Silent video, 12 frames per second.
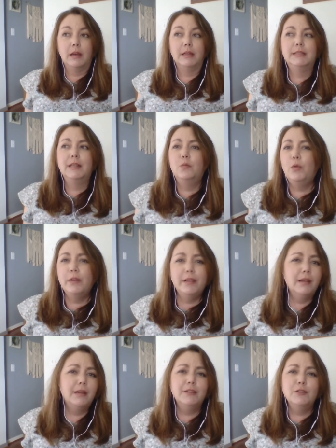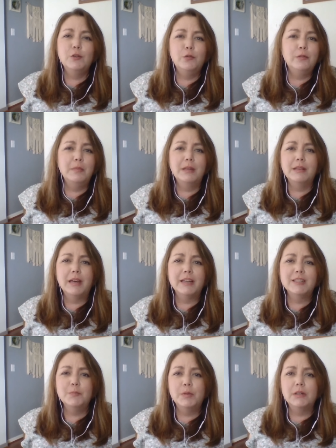I said, what are they going to do with me in the
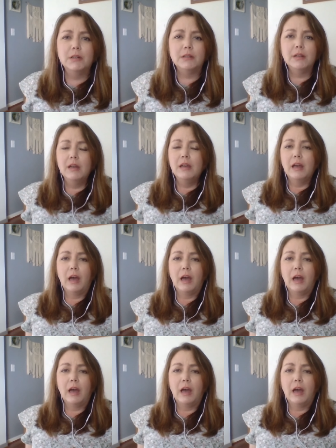hospital?